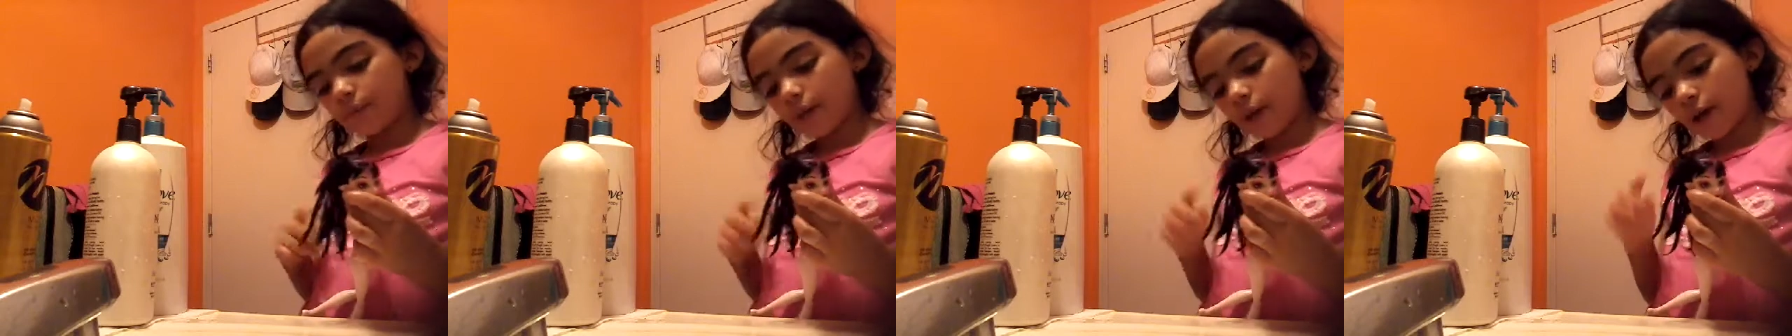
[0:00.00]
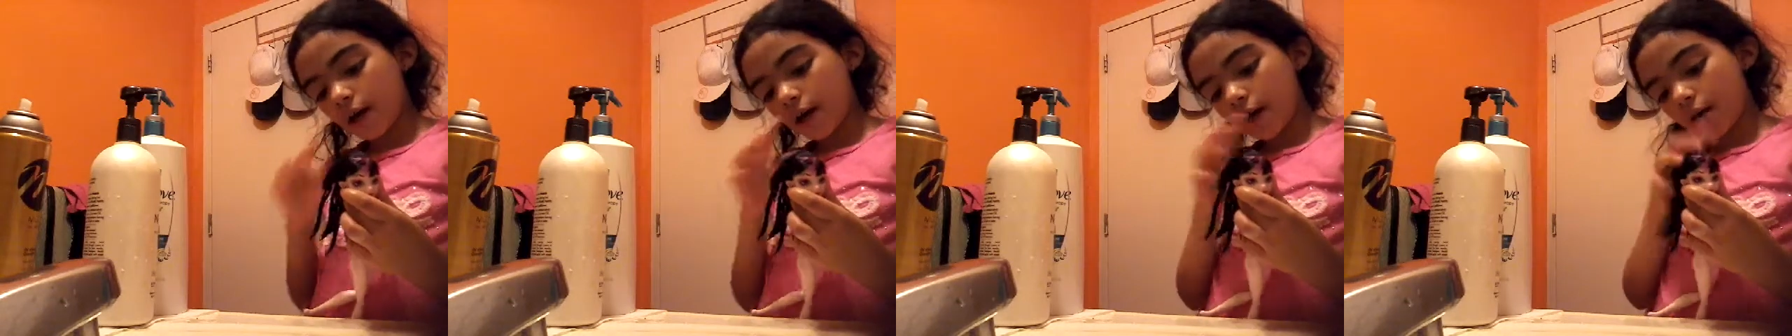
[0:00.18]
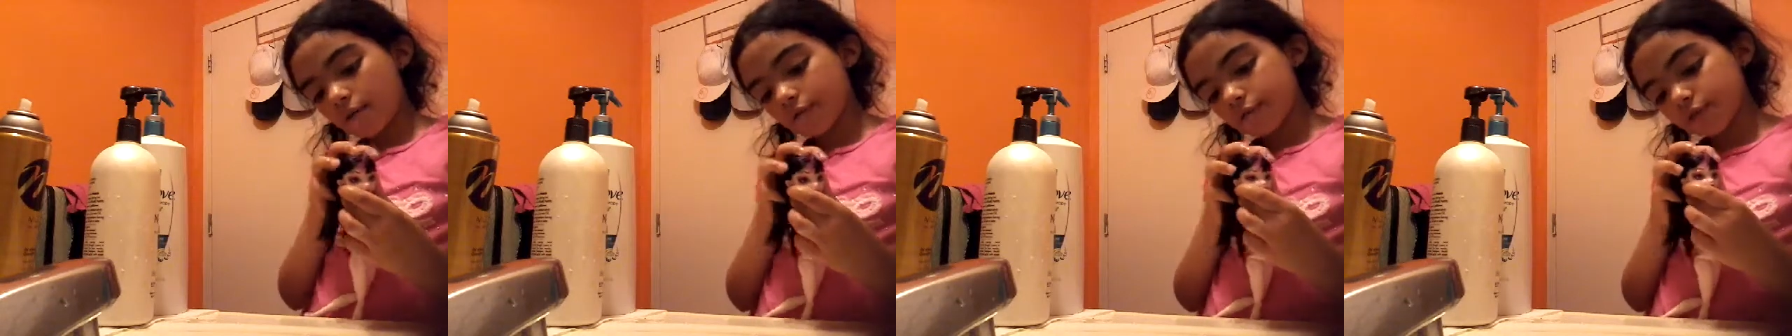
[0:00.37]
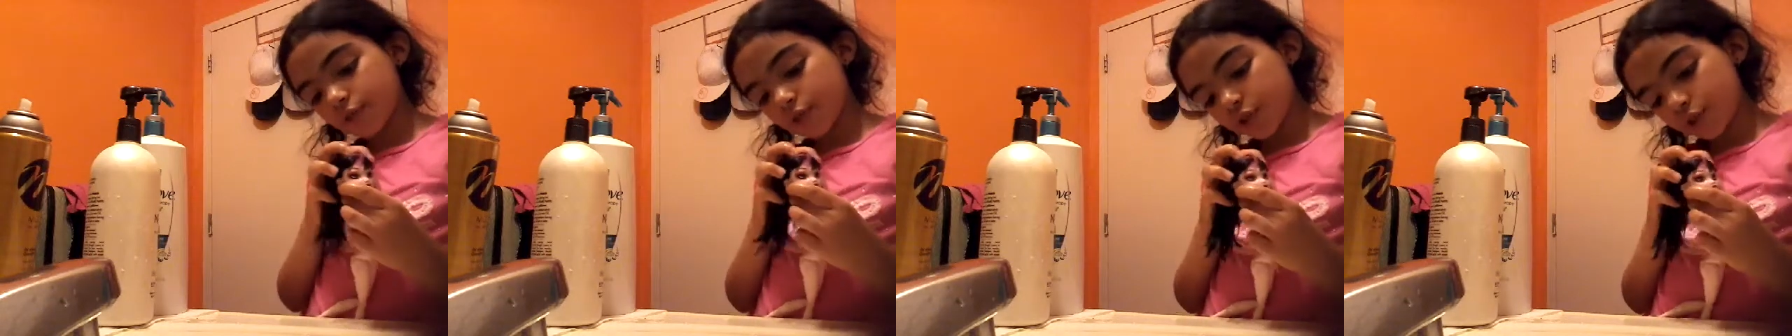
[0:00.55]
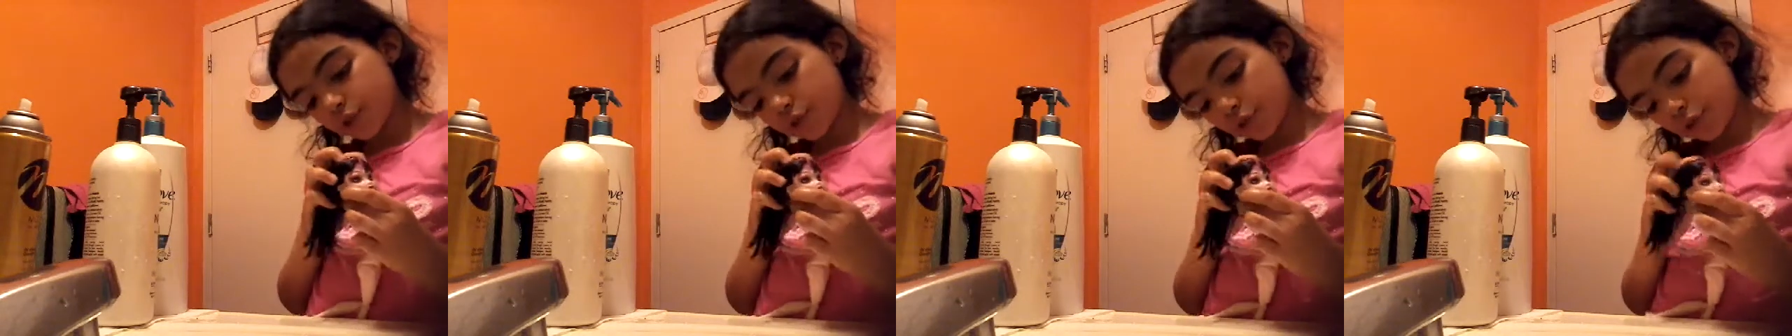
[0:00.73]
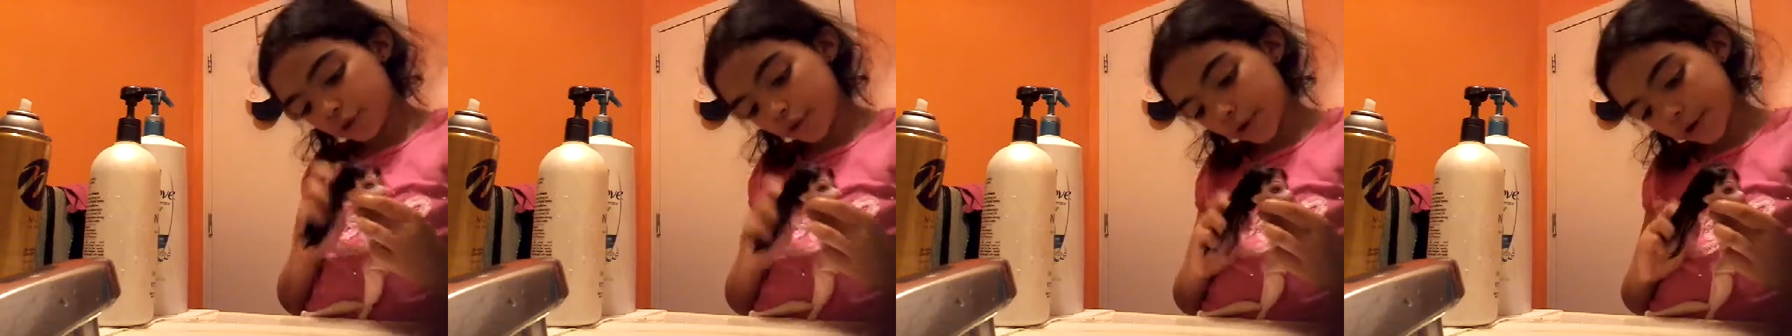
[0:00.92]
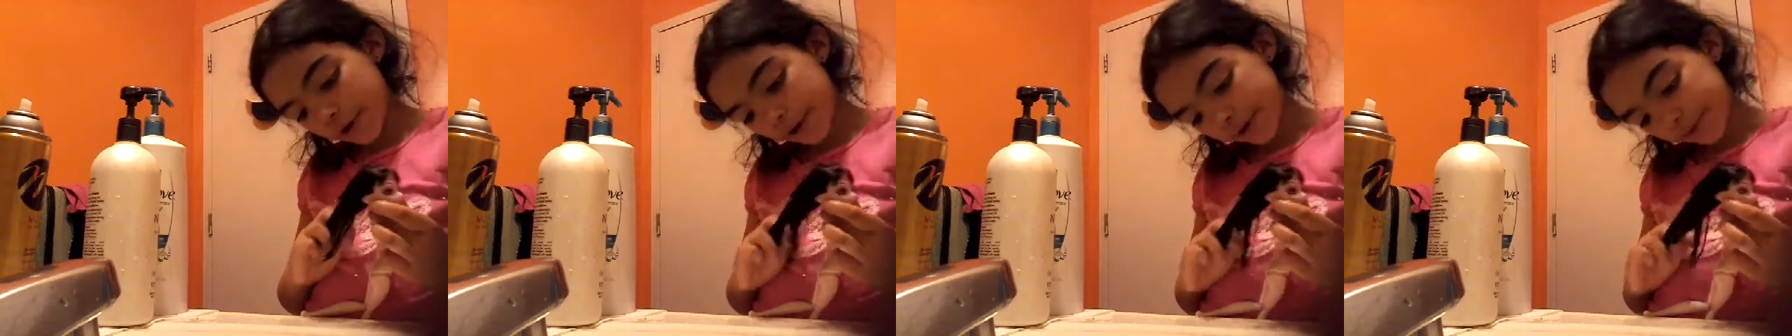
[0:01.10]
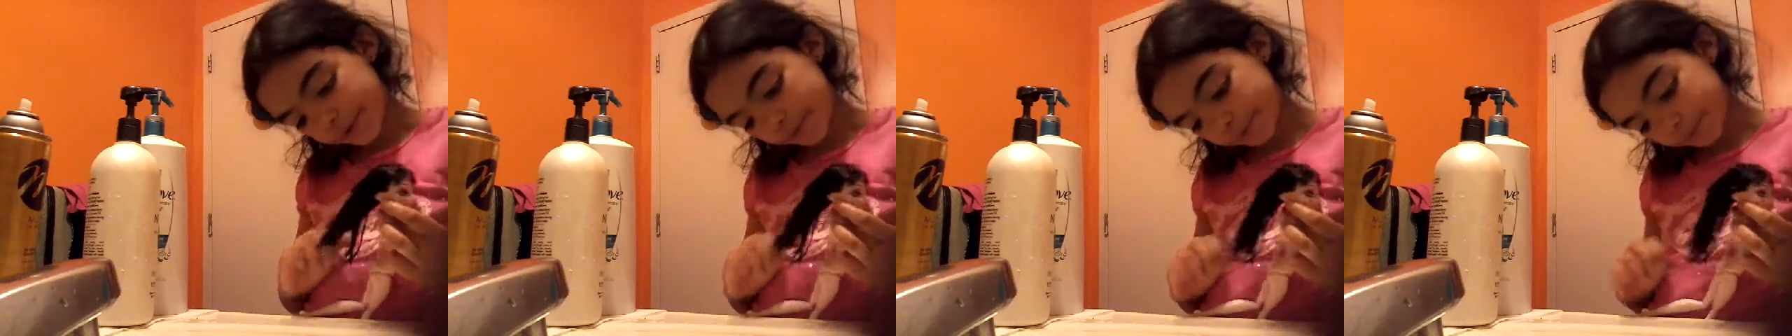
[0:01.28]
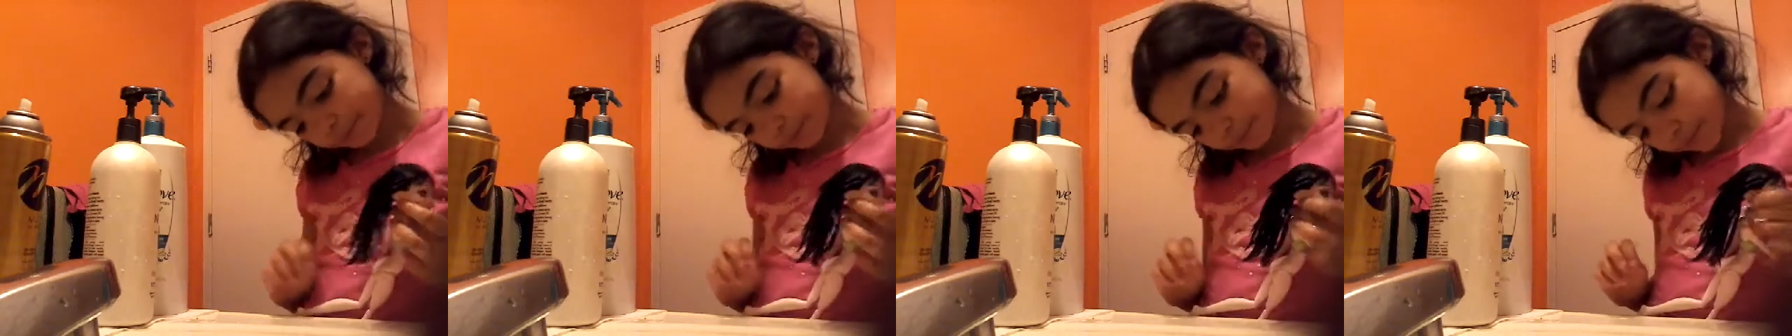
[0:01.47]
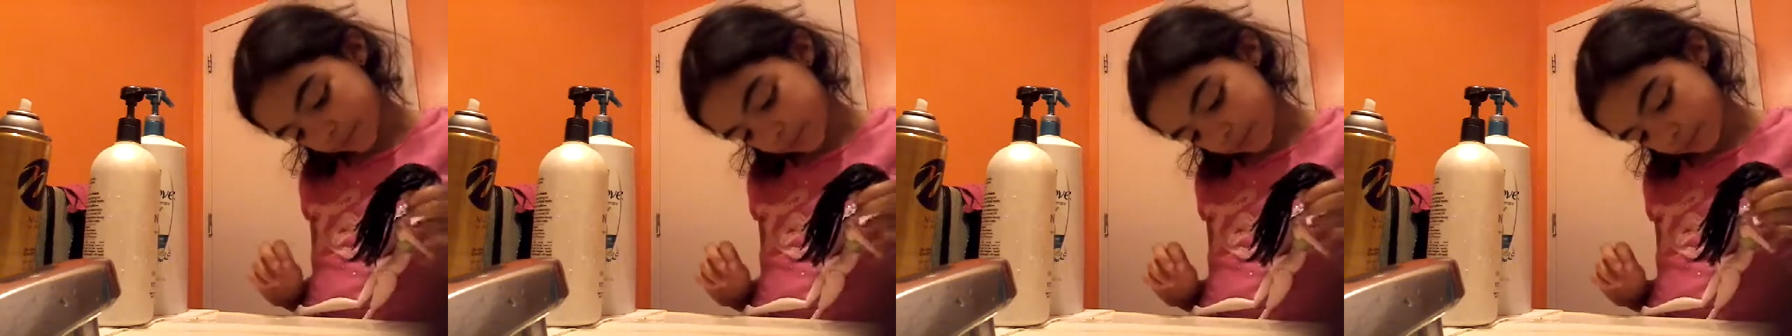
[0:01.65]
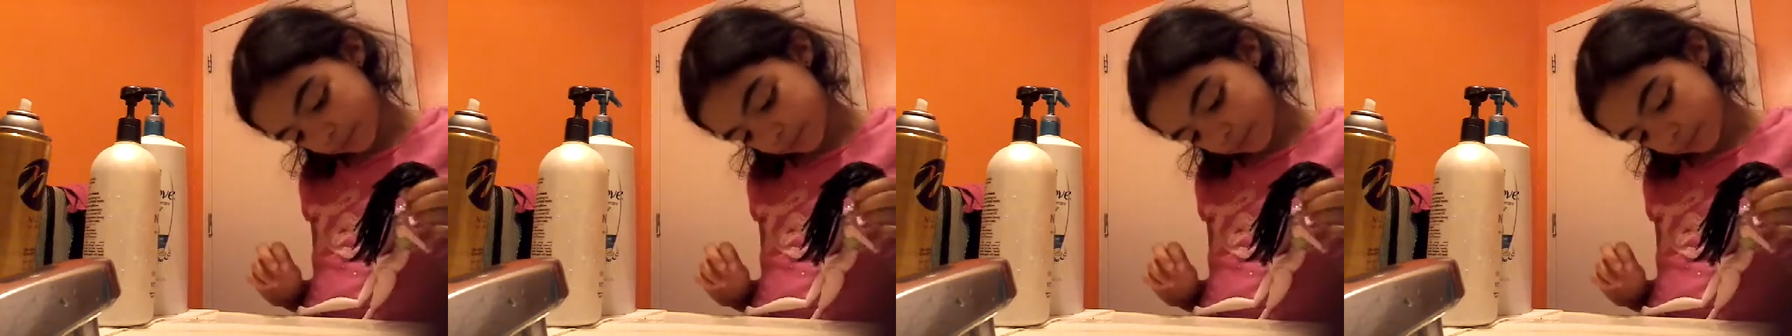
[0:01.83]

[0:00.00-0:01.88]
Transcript: you have to um,